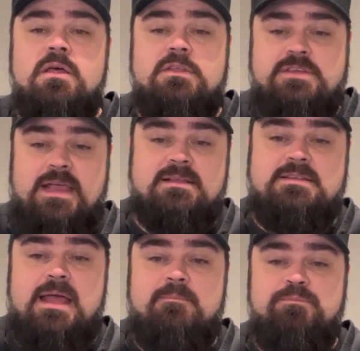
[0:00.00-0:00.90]
The second
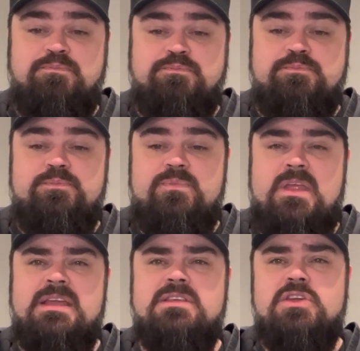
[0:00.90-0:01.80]
step
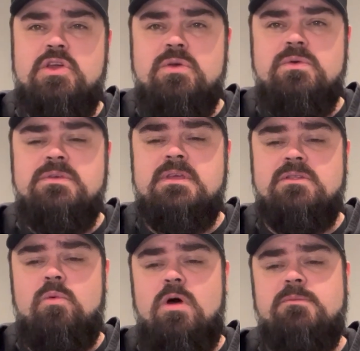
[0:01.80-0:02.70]
is use
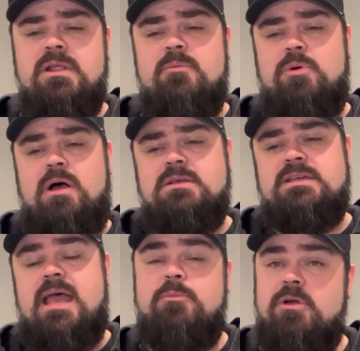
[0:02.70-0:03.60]
the 1-Minute
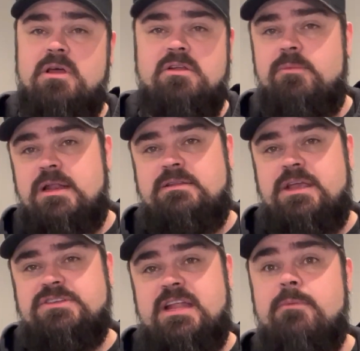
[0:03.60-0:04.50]
Pause app or another
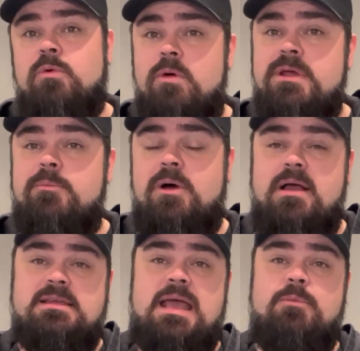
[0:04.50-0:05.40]
meditation app. The 1-Minute
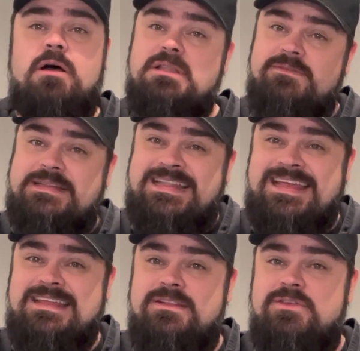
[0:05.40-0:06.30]
Pause app, I'll leave a
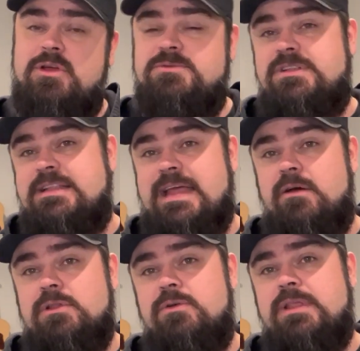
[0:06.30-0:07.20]
link in the description to
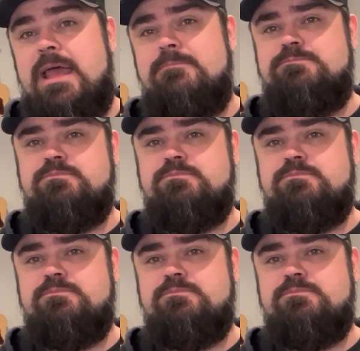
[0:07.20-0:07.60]
download that.